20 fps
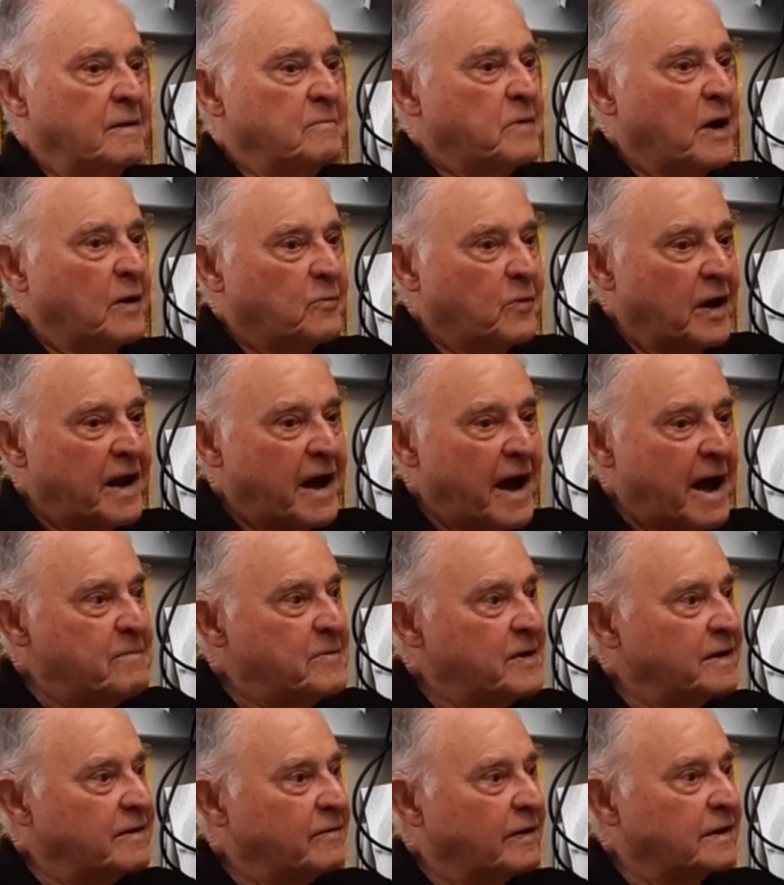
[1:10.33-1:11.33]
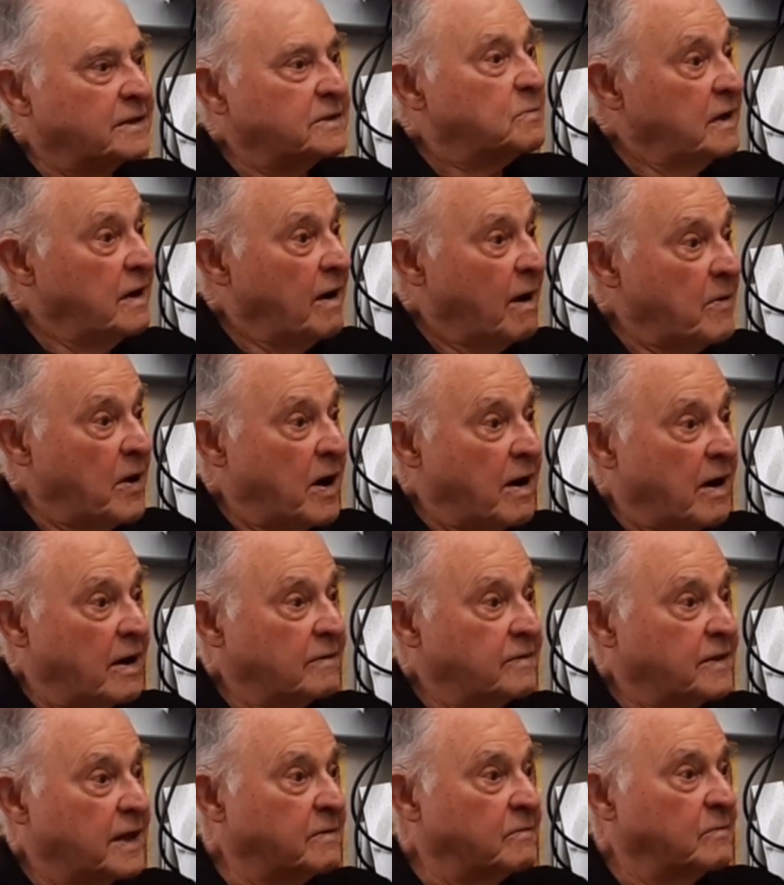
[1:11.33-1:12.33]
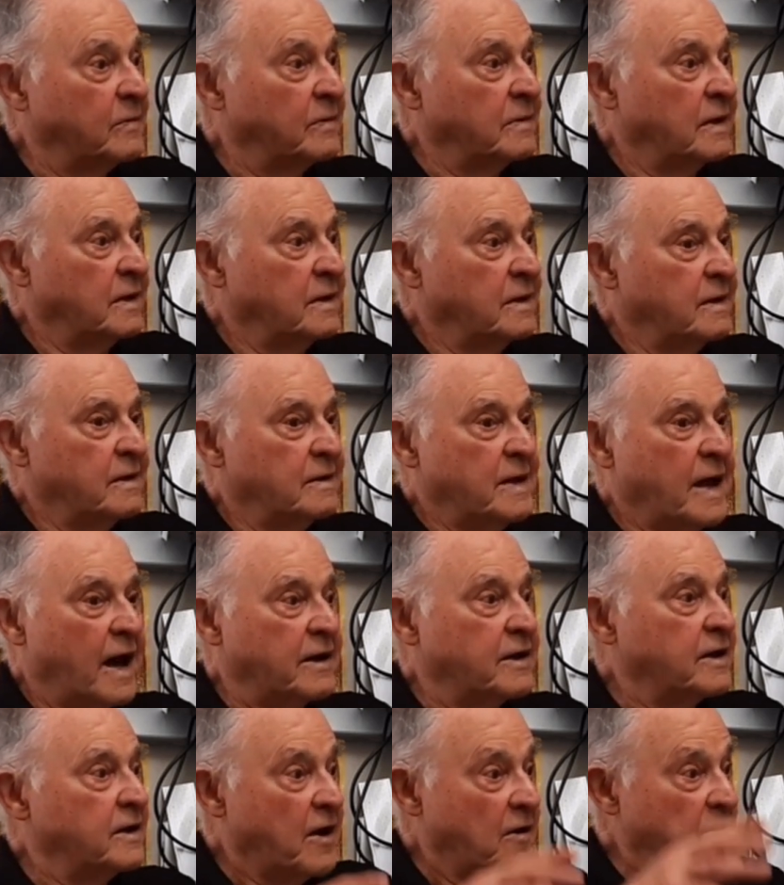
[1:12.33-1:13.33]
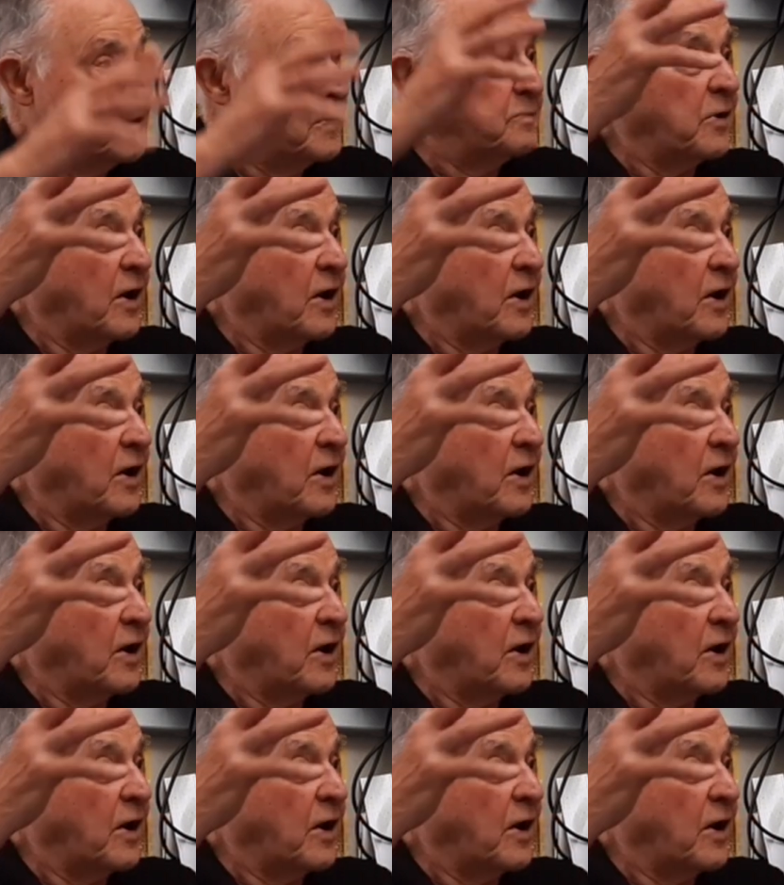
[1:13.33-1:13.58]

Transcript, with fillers: But what happened was Yamaha then had another